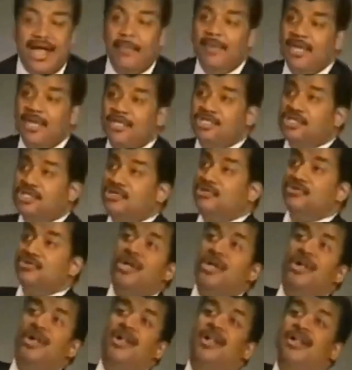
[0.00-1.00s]
many Jews?
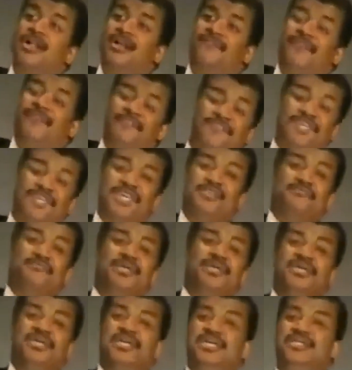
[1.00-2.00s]
15
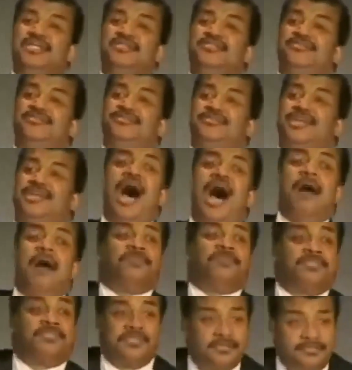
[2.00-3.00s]
million
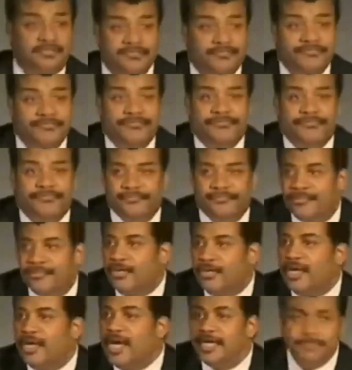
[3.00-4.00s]
tops.
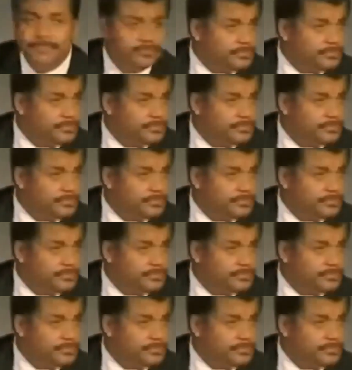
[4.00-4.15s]
Okay?